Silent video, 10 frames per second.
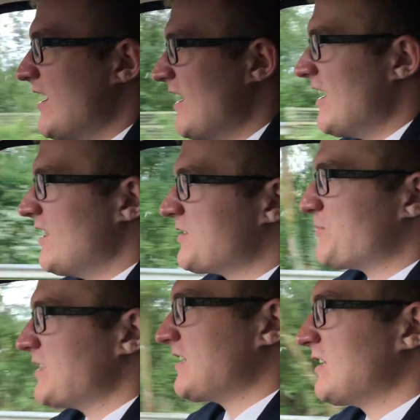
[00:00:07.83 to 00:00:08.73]
Uh, this
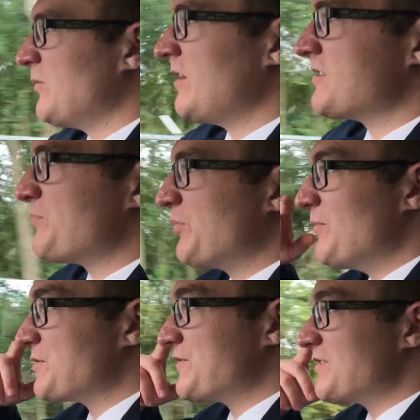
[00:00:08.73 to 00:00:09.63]
particular one's
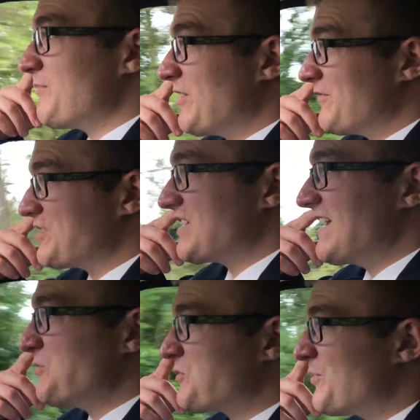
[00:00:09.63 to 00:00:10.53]
pretty much a bit of a
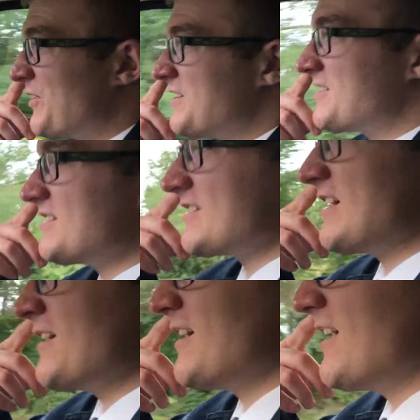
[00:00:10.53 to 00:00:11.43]
steal to be honest, it's
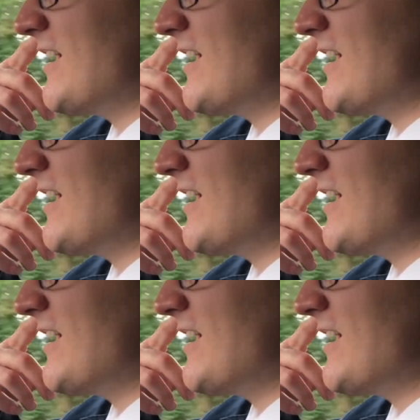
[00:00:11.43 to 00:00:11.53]
a,